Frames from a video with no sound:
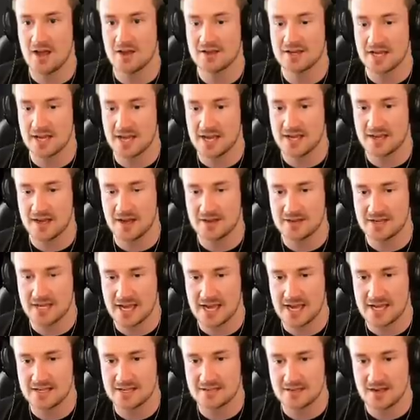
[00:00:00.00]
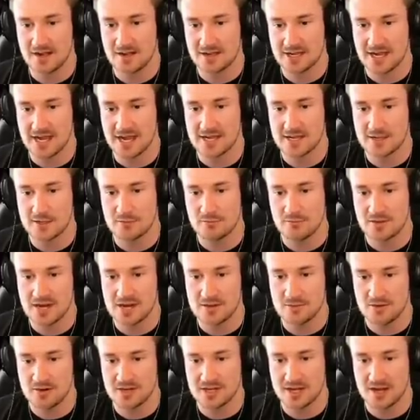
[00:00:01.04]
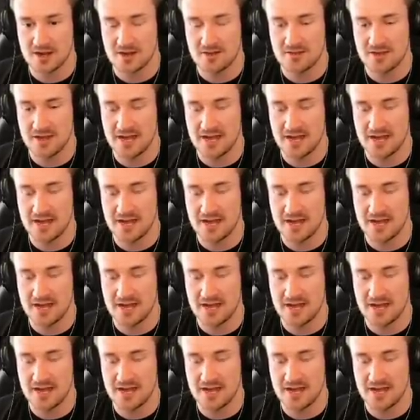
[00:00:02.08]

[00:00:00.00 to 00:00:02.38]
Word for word: Okay. You really want to go